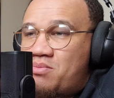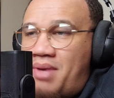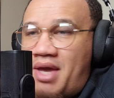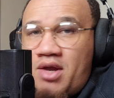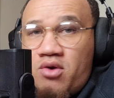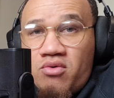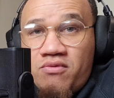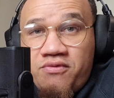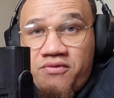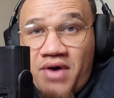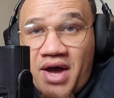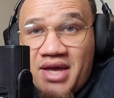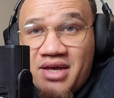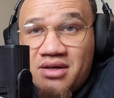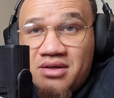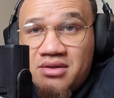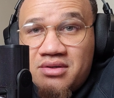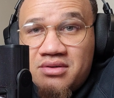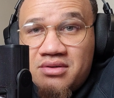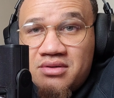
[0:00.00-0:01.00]
Man on
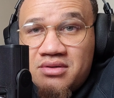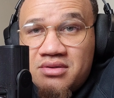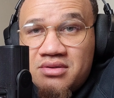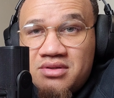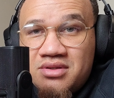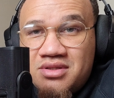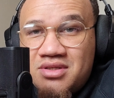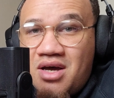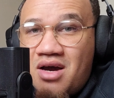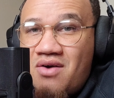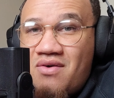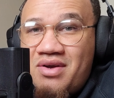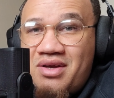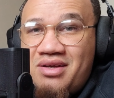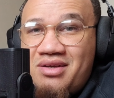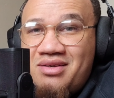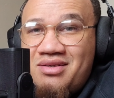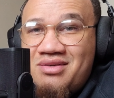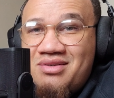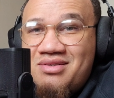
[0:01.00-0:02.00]
Fire,
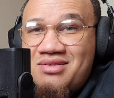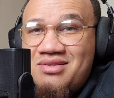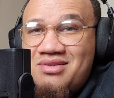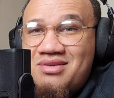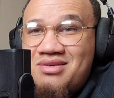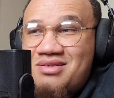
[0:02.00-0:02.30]
starring